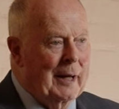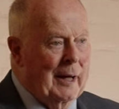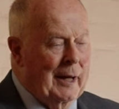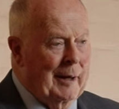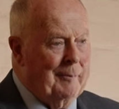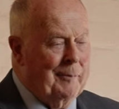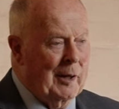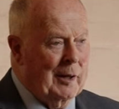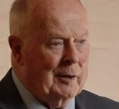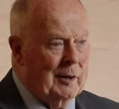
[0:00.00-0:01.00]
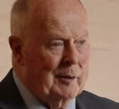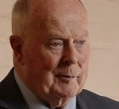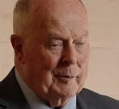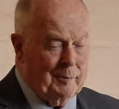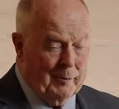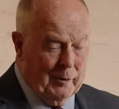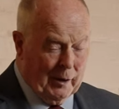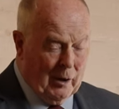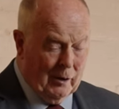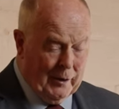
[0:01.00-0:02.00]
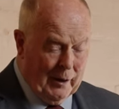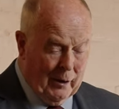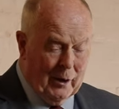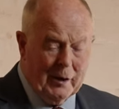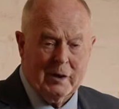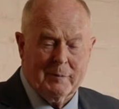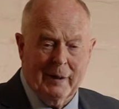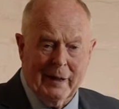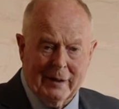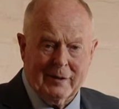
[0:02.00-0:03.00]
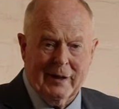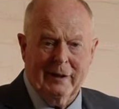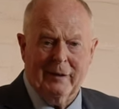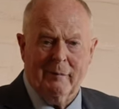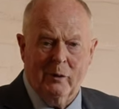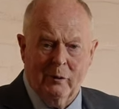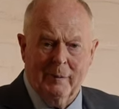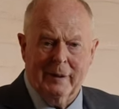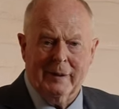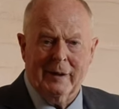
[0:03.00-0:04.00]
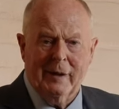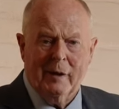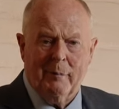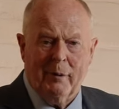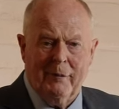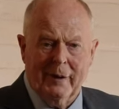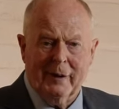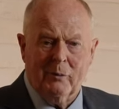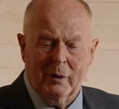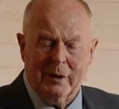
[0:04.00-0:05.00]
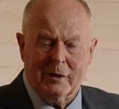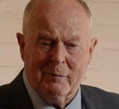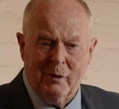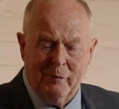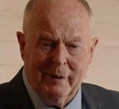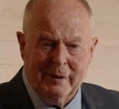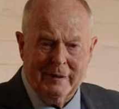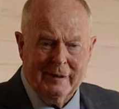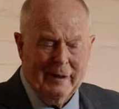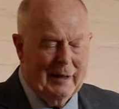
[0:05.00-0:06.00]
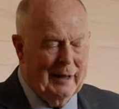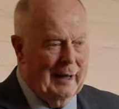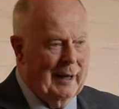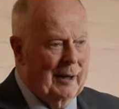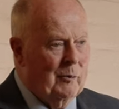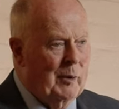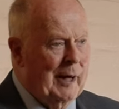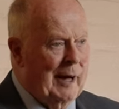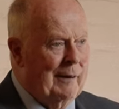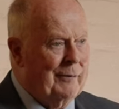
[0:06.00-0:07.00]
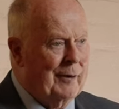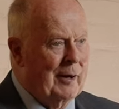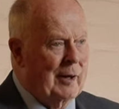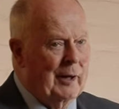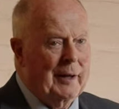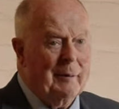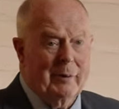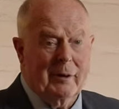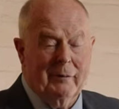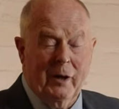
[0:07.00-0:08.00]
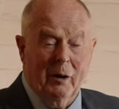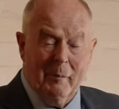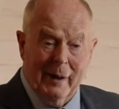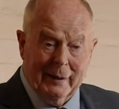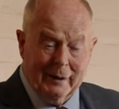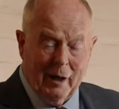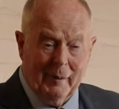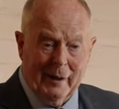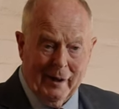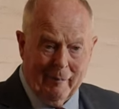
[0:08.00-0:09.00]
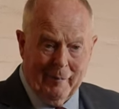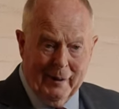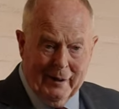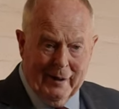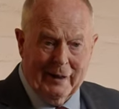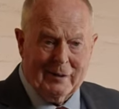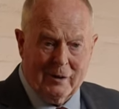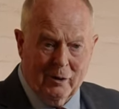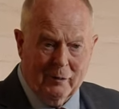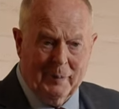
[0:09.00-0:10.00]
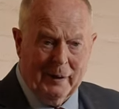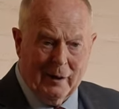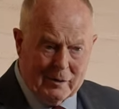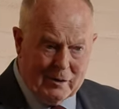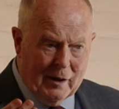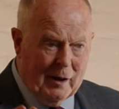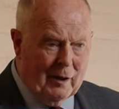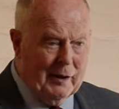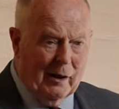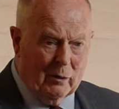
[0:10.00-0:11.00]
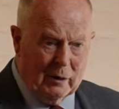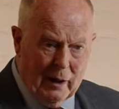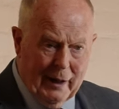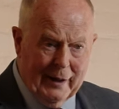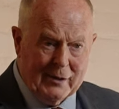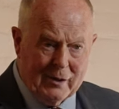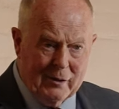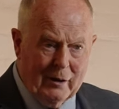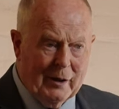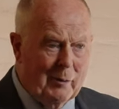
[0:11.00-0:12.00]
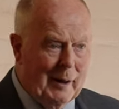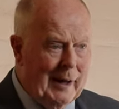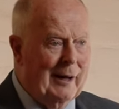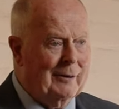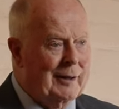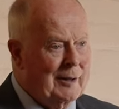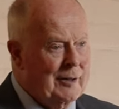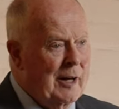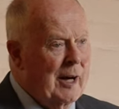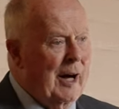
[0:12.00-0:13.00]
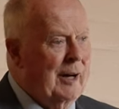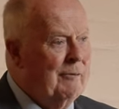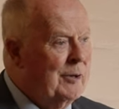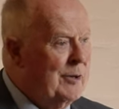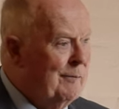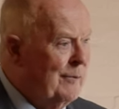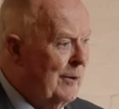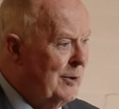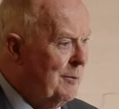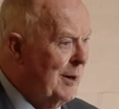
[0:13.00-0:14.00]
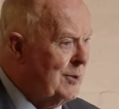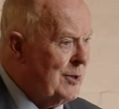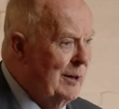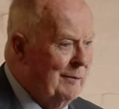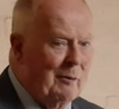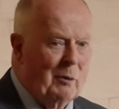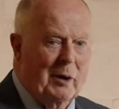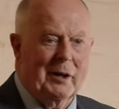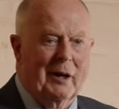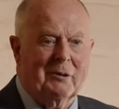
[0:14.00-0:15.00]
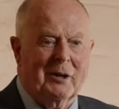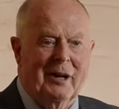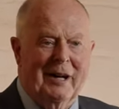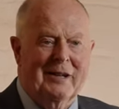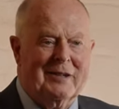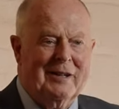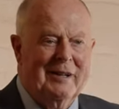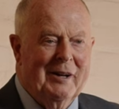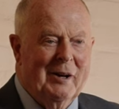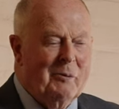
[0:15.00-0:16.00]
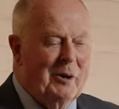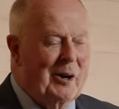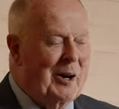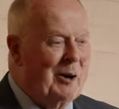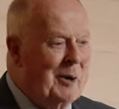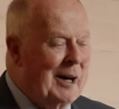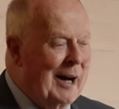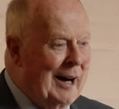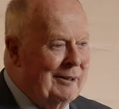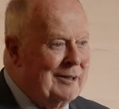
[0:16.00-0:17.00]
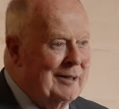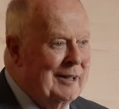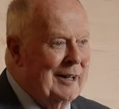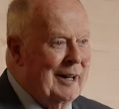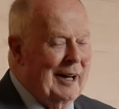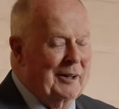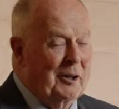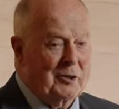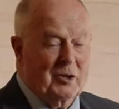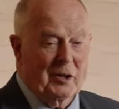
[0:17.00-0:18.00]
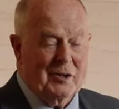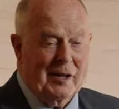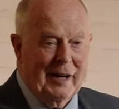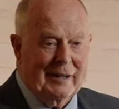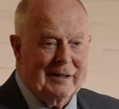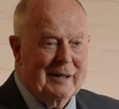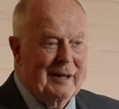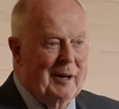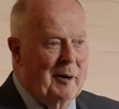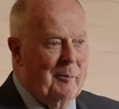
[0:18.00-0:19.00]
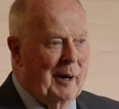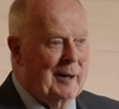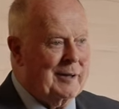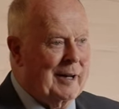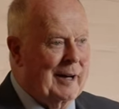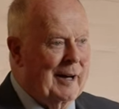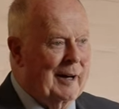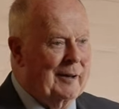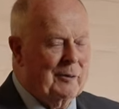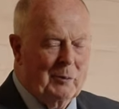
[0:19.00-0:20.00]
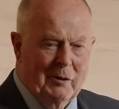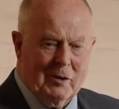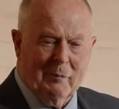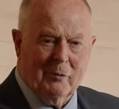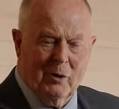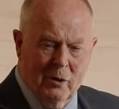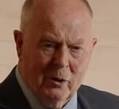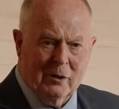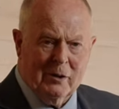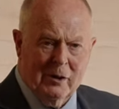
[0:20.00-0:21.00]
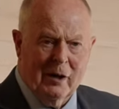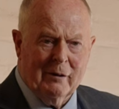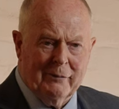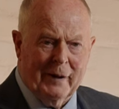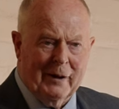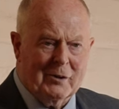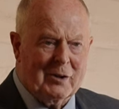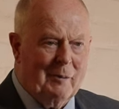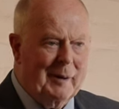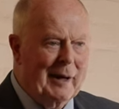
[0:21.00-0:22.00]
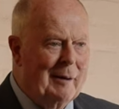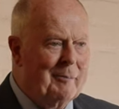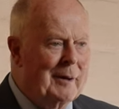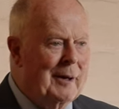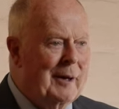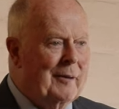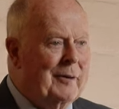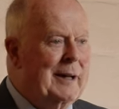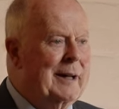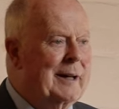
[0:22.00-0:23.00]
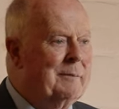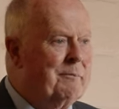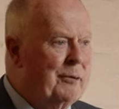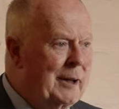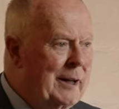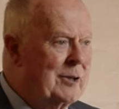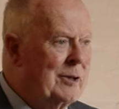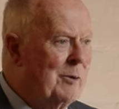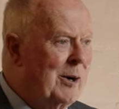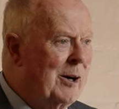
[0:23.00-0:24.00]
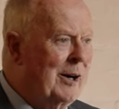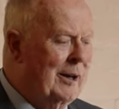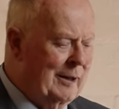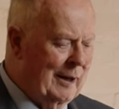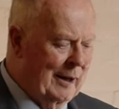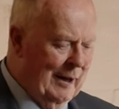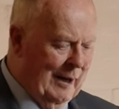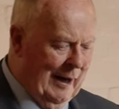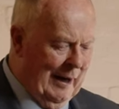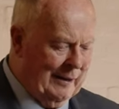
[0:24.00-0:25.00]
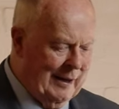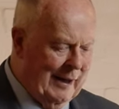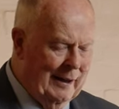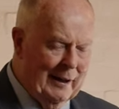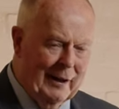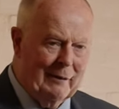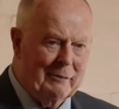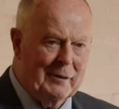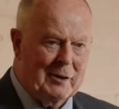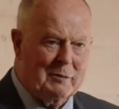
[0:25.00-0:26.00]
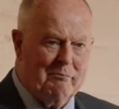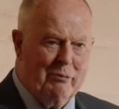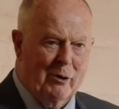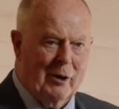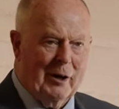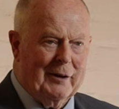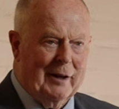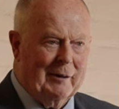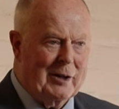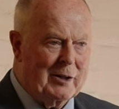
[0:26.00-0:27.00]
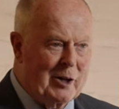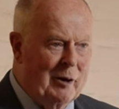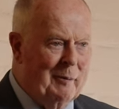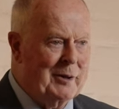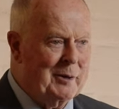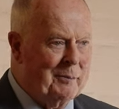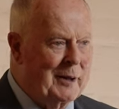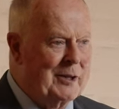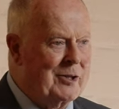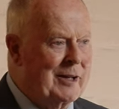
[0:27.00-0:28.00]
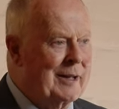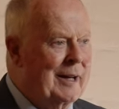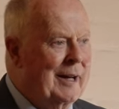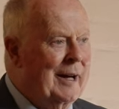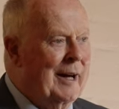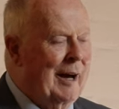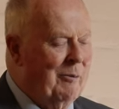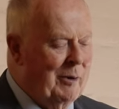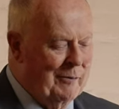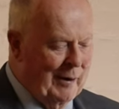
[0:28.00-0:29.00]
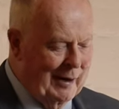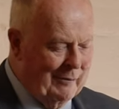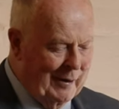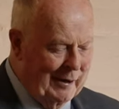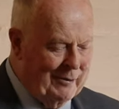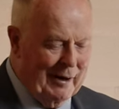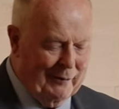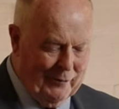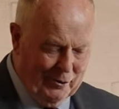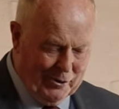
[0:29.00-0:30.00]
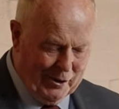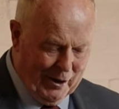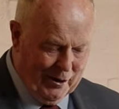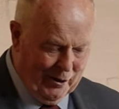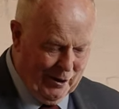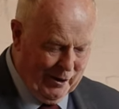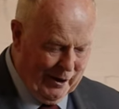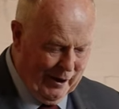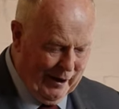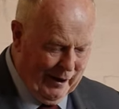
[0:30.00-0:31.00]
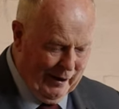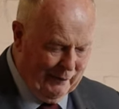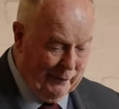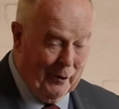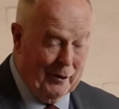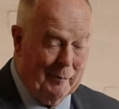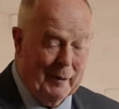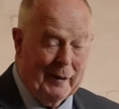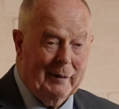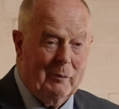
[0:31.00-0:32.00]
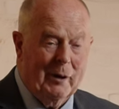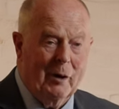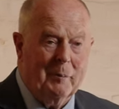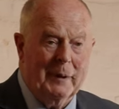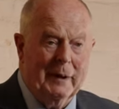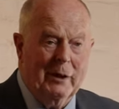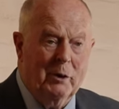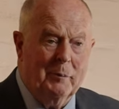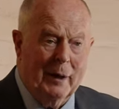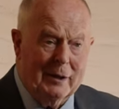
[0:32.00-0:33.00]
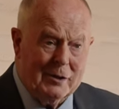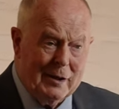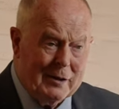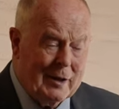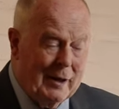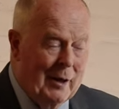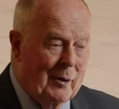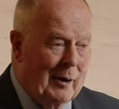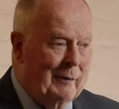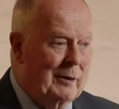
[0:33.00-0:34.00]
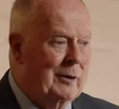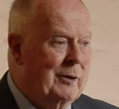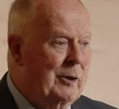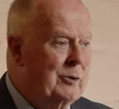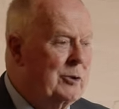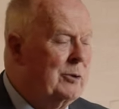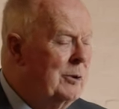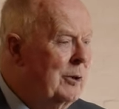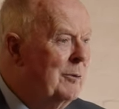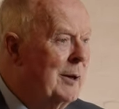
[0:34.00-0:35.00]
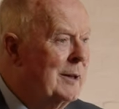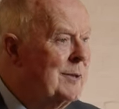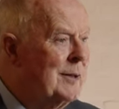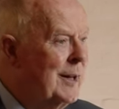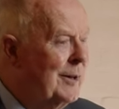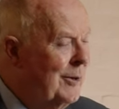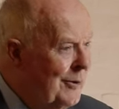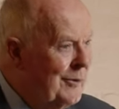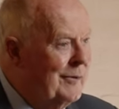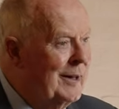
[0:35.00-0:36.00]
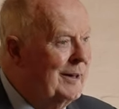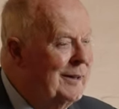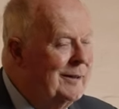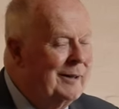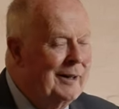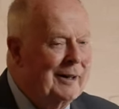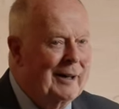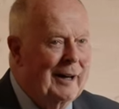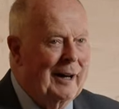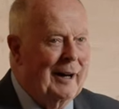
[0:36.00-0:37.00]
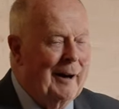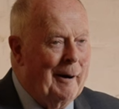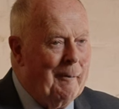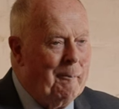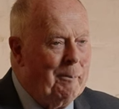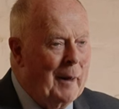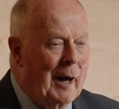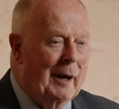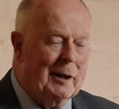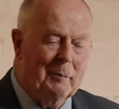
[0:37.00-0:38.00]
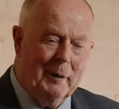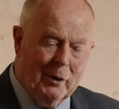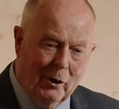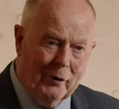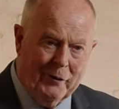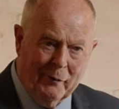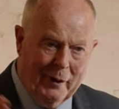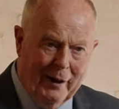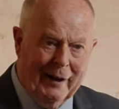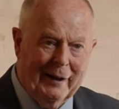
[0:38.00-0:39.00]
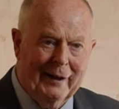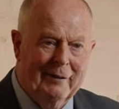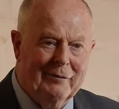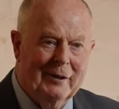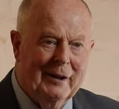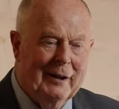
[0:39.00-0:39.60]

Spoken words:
The Lord is blessing the movement, the prophetic witness movement. We have a number of young men coming up. That's good, because the old guys are on their way out. That I refer to myself. I'm one of the old guys. We're on our way out, not just yet, but we've some good young fellows coming up. They can preach the word, and they love this book, and they're determined to preach it. And we're very, very grateful to the Lord for them. And then we're opening new branches. We have two new ones in the north of England, a little bit north of where I live.